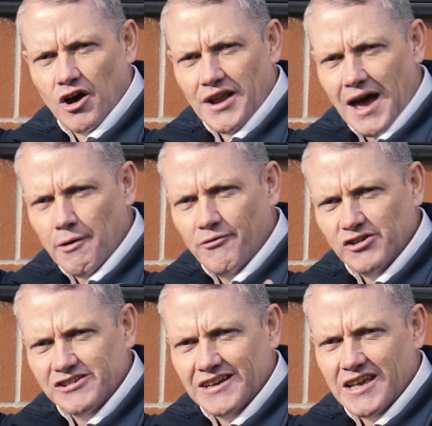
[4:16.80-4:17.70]
on how
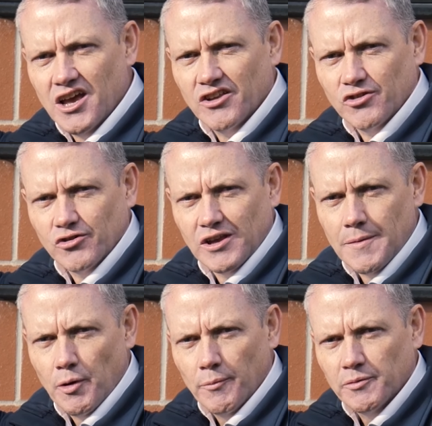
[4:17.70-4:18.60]
efficiently air source
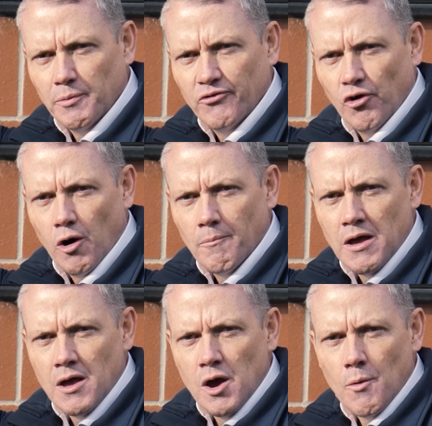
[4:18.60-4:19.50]
heat pumps perform
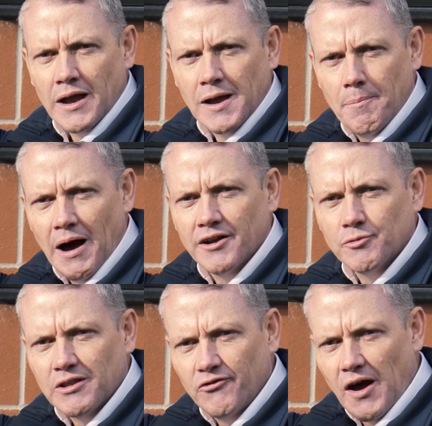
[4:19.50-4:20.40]
when combined
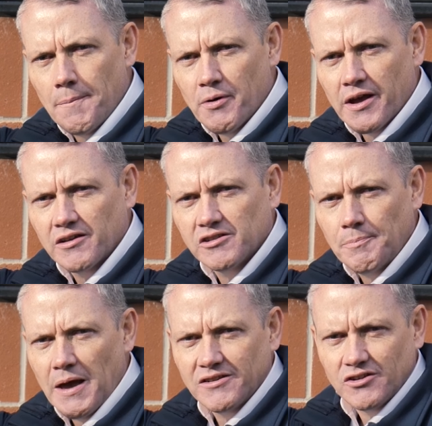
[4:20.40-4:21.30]
with the fabric,
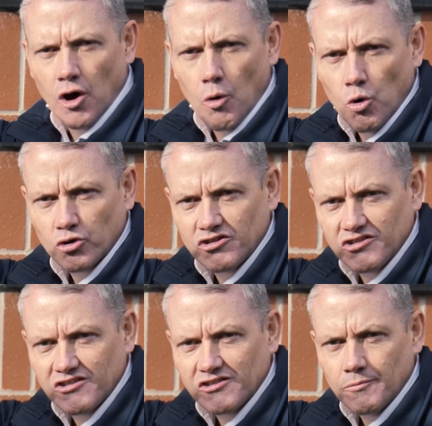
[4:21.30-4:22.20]
space and hot water
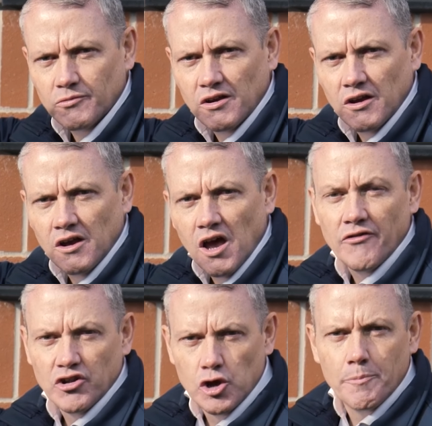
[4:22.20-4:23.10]
systems of
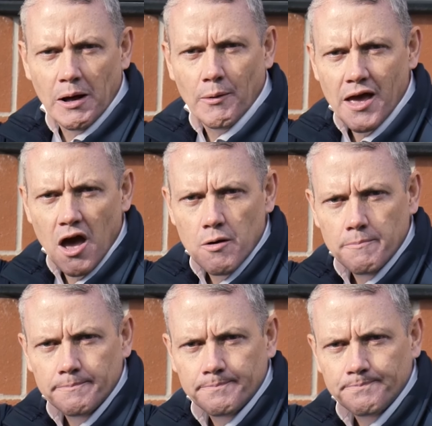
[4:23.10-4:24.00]
a new Bellway home.